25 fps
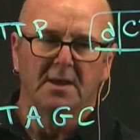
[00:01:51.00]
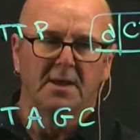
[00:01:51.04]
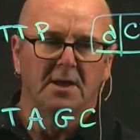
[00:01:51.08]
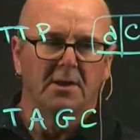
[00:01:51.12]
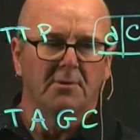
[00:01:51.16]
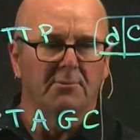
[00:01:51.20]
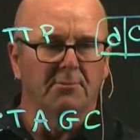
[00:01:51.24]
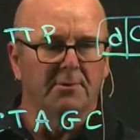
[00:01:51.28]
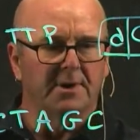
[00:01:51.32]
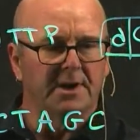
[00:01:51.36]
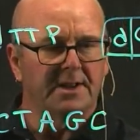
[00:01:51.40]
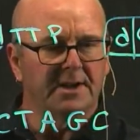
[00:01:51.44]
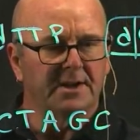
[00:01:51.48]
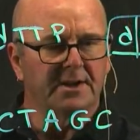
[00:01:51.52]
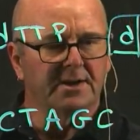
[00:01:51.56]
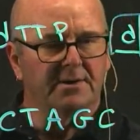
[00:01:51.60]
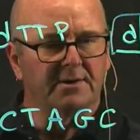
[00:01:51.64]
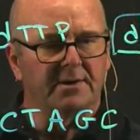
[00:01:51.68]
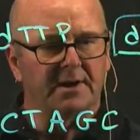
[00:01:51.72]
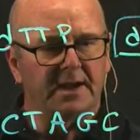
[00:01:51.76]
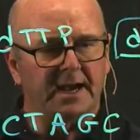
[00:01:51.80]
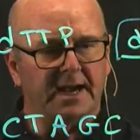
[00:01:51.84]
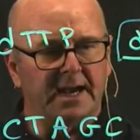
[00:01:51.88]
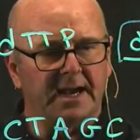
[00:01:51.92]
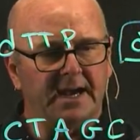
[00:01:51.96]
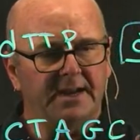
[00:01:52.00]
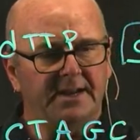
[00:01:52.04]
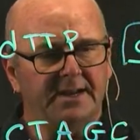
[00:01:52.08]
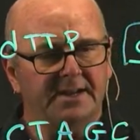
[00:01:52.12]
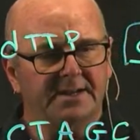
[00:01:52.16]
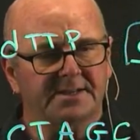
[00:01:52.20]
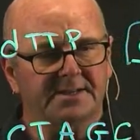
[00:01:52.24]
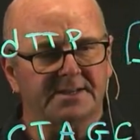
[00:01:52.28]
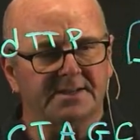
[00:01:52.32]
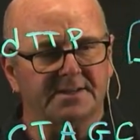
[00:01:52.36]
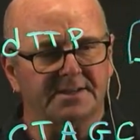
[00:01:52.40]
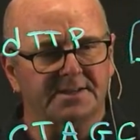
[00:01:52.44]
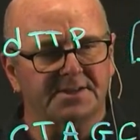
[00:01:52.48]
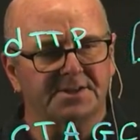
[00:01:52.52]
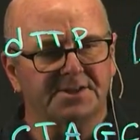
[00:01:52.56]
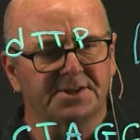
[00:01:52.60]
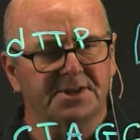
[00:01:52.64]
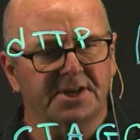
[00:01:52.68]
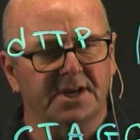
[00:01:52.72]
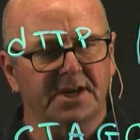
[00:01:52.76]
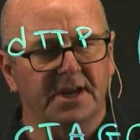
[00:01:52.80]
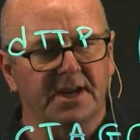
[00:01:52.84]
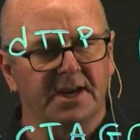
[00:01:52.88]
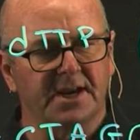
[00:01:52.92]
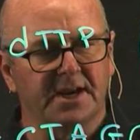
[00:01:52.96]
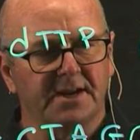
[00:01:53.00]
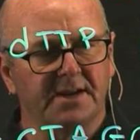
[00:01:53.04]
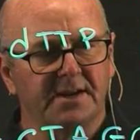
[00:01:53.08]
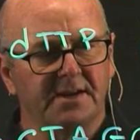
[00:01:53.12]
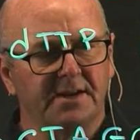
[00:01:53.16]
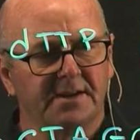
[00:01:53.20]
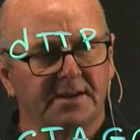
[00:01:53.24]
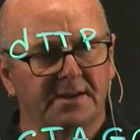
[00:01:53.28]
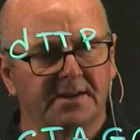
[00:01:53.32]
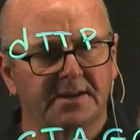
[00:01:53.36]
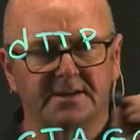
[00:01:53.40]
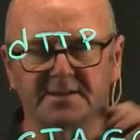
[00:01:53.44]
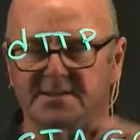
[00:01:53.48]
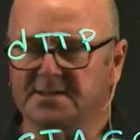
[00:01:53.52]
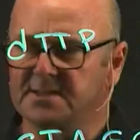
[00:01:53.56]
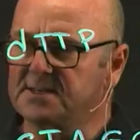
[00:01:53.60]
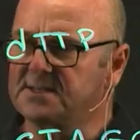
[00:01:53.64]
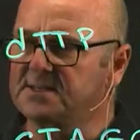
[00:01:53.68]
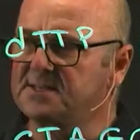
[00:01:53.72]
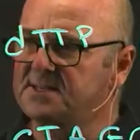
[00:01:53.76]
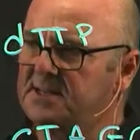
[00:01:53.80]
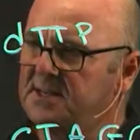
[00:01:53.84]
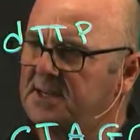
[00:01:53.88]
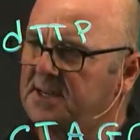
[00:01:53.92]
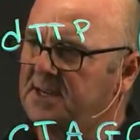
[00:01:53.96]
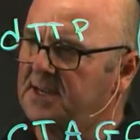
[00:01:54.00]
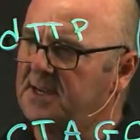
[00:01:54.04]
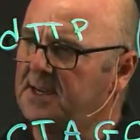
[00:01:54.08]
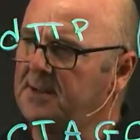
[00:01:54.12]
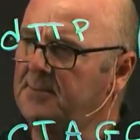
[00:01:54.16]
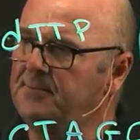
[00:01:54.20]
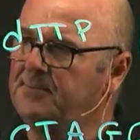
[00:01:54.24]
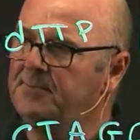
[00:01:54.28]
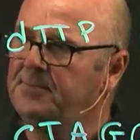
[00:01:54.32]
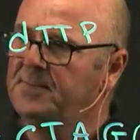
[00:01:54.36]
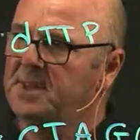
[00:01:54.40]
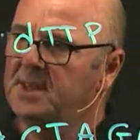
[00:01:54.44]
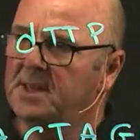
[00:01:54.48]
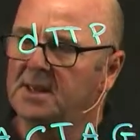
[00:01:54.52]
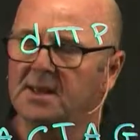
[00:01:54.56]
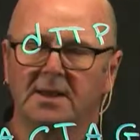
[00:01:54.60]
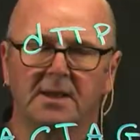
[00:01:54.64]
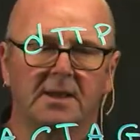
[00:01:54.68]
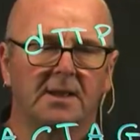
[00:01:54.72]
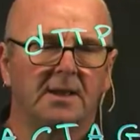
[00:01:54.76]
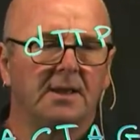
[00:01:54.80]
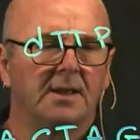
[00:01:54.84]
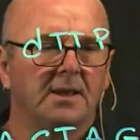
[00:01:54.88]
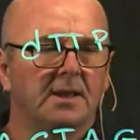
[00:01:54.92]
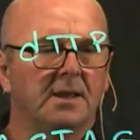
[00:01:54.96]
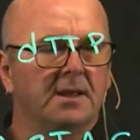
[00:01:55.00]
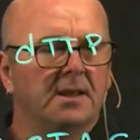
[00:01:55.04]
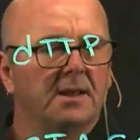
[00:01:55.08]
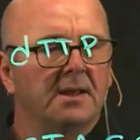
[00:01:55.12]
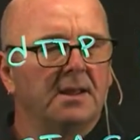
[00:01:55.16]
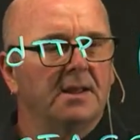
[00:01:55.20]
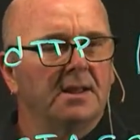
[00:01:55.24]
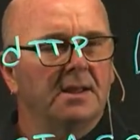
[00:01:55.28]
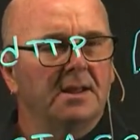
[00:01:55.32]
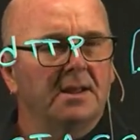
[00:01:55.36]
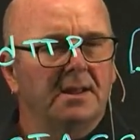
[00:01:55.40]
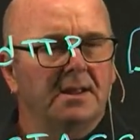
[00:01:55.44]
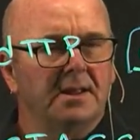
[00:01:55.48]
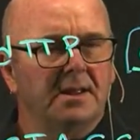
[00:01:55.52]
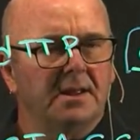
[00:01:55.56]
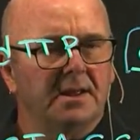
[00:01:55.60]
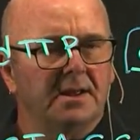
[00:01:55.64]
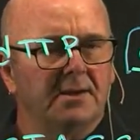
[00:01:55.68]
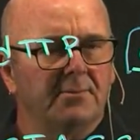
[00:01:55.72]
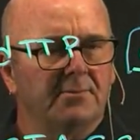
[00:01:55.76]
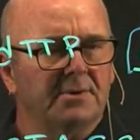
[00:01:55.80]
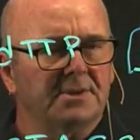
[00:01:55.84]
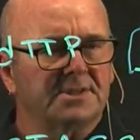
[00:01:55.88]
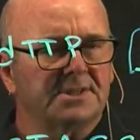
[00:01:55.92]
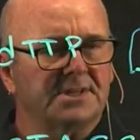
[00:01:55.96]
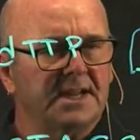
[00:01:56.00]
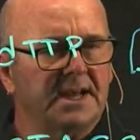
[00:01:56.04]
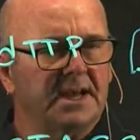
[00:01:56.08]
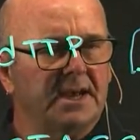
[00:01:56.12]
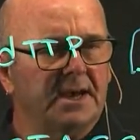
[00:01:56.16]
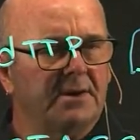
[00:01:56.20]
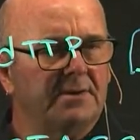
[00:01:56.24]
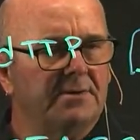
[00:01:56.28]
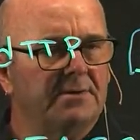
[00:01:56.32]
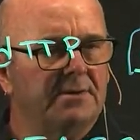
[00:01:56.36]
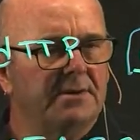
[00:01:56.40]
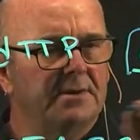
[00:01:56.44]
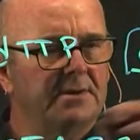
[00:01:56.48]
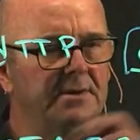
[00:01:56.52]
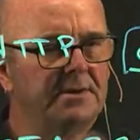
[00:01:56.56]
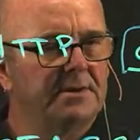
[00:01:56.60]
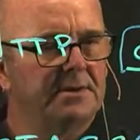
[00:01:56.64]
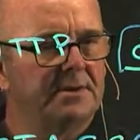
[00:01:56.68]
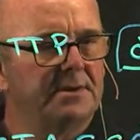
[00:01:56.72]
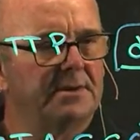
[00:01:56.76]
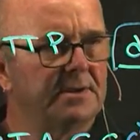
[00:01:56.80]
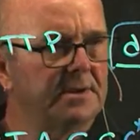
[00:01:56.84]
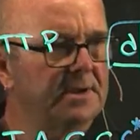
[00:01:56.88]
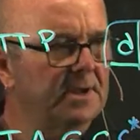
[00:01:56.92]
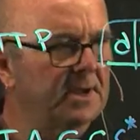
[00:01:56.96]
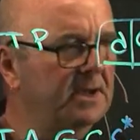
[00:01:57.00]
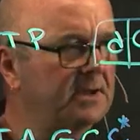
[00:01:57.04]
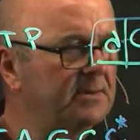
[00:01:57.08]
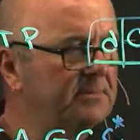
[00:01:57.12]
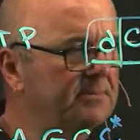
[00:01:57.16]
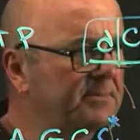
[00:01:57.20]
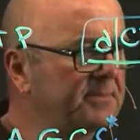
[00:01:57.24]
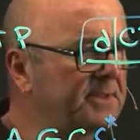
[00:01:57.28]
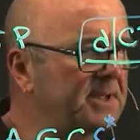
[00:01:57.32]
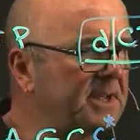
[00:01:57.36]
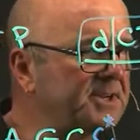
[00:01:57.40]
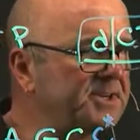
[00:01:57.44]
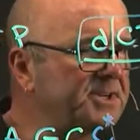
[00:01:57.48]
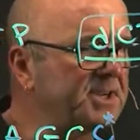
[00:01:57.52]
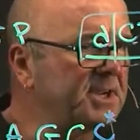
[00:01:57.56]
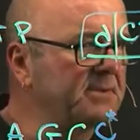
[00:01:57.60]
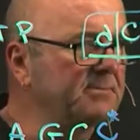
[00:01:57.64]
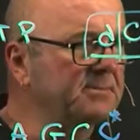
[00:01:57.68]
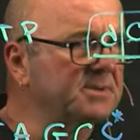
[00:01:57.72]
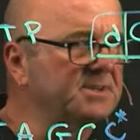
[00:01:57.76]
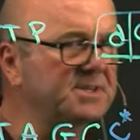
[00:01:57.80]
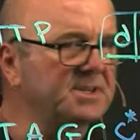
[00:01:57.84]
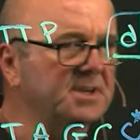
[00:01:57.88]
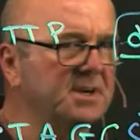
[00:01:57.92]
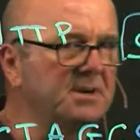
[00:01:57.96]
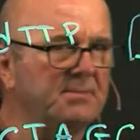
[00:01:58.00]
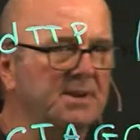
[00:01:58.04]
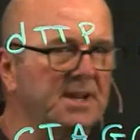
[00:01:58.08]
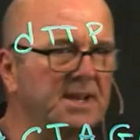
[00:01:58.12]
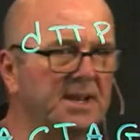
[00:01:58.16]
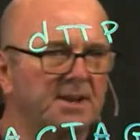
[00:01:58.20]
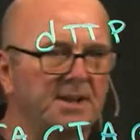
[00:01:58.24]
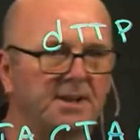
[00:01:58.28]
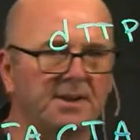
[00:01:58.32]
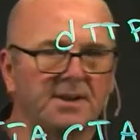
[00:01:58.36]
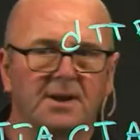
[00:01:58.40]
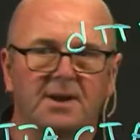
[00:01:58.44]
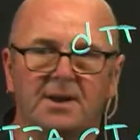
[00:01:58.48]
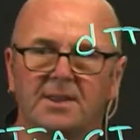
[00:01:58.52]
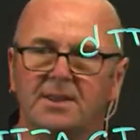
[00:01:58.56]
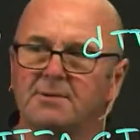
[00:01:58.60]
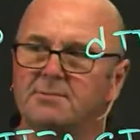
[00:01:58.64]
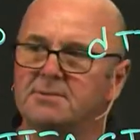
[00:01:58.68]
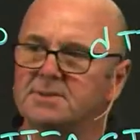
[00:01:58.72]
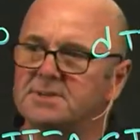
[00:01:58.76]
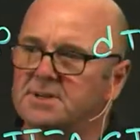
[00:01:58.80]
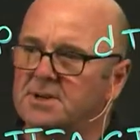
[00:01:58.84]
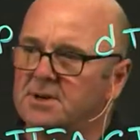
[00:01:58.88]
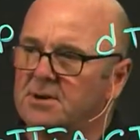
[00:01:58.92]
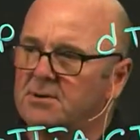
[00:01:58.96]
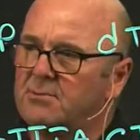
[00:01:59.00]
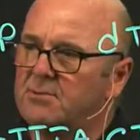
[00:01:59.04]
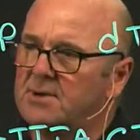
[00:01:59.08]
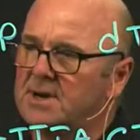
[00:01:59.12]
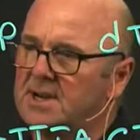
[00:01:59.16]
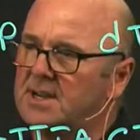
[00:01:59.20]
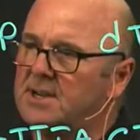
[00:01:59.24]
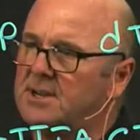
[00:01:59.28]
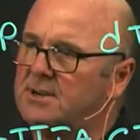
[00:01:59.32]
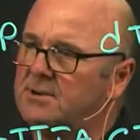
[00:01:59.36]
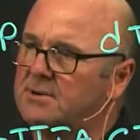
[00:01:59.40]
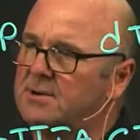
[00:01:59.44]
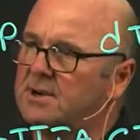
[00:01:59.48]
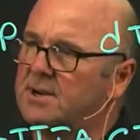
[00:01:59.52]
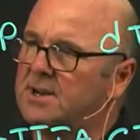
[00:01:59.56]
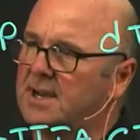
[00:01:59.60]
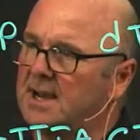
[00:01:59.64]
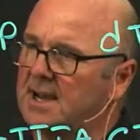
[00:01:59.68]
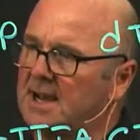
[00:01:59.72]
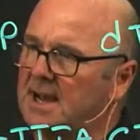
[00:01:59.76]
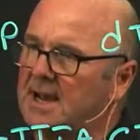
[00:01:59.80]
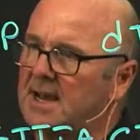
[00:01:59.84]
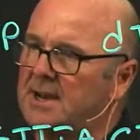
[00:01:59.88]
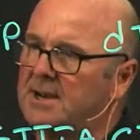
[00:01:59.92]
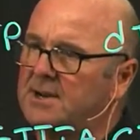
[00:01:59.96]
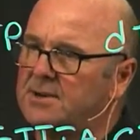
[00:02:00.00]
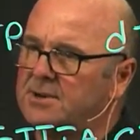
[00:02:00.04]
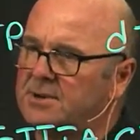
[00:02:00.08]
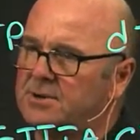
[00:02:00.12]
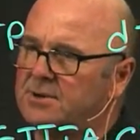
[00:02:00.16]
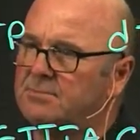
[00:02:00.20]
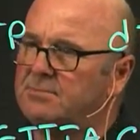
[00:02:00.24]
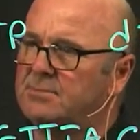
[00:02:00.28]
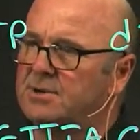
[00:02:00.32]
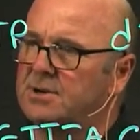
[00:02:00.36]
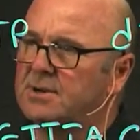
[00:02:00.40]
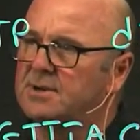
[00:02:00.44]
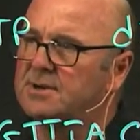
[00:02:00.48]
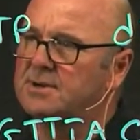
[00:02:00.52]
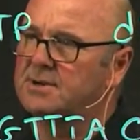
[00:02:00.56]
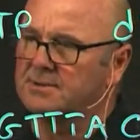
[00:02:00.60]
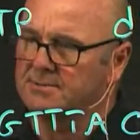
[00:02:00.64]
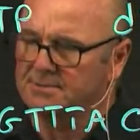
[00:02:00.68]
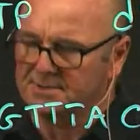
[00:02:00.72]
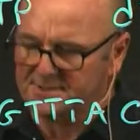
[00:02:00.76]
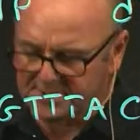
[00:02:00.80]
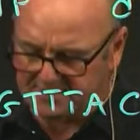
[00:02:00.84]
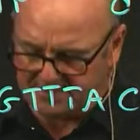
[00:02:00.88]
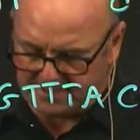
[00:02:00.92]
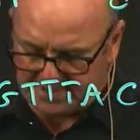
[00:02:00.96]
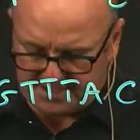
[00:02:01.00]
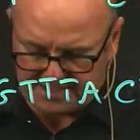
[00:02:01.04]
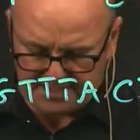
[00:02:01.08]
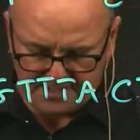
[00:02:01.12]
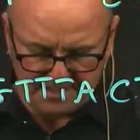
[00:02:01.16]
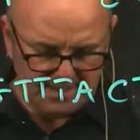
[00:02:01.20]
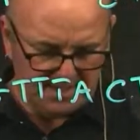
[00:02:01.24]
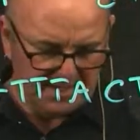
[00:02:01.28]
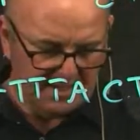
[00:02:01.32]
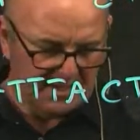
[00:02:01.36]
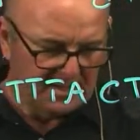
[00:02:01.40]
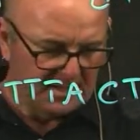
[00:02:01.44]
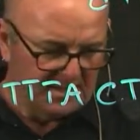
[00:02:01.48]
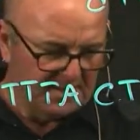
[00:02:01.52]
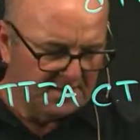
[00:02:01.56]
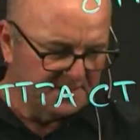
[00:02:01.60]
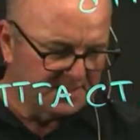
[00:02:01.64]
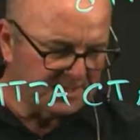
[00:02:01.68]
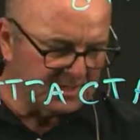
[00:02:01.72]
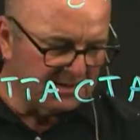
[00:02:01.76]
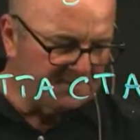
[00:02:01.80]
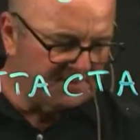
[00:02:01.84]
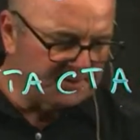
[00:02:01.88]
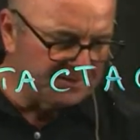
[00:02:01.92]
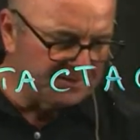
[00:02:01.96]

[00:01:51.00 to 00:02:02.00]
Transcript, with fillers: when it got added to this chain as a C, it was now um, that chain was terminated and there was no way you could add a new molecule to it. So if you